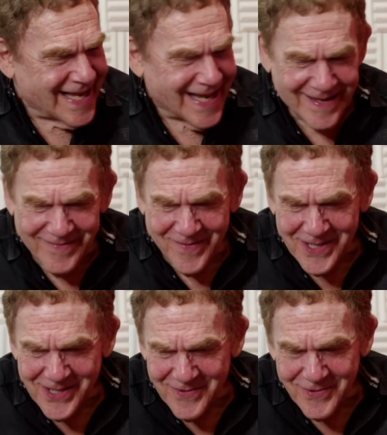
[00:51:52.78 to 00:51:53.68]
Dance
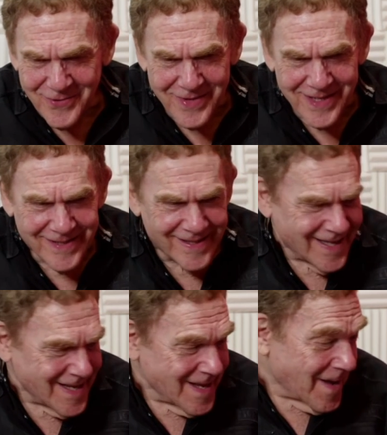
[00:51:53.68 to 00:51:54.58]
voiceover reel?
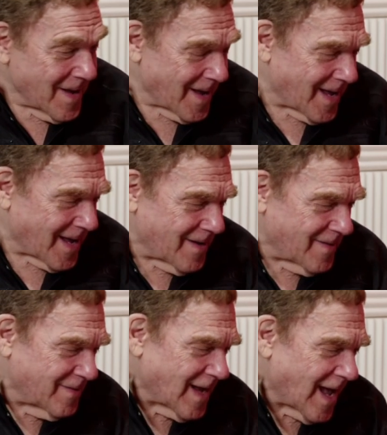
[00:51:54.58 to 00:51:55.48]

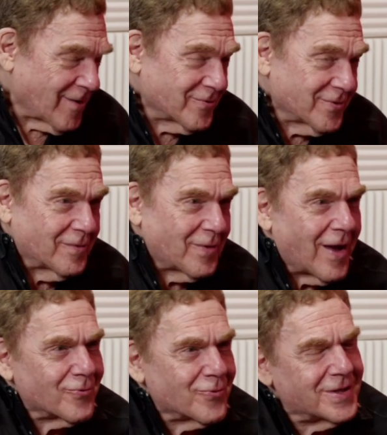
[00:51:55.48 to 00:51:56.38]

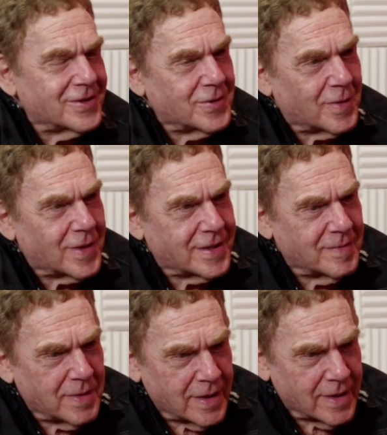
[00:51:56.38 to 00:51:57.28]
How real do you want it to
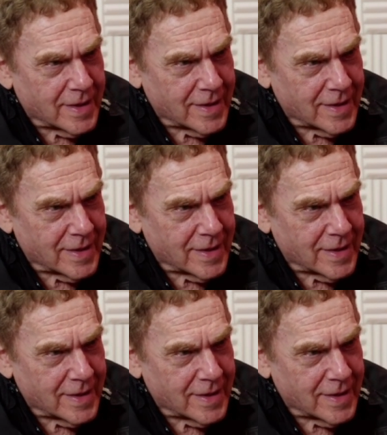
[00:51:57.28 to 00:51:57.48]
be?